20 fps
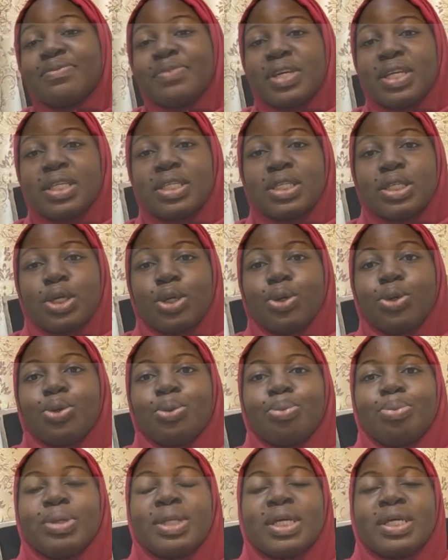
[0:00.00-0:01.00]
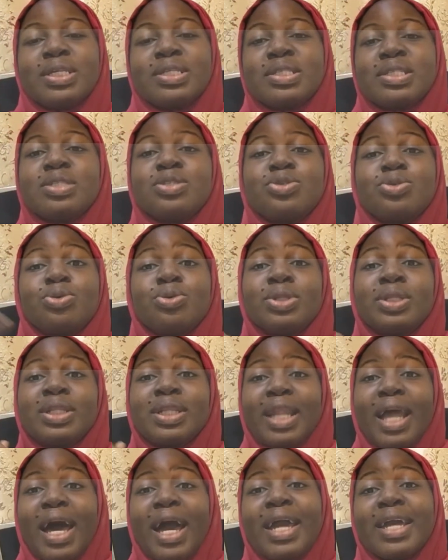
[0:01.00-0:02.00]
video, please do
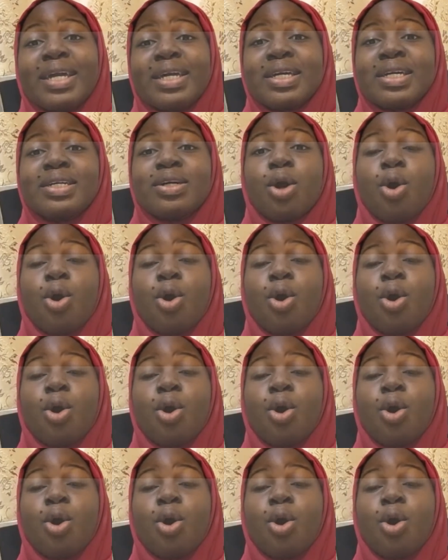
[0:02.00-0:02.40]
like,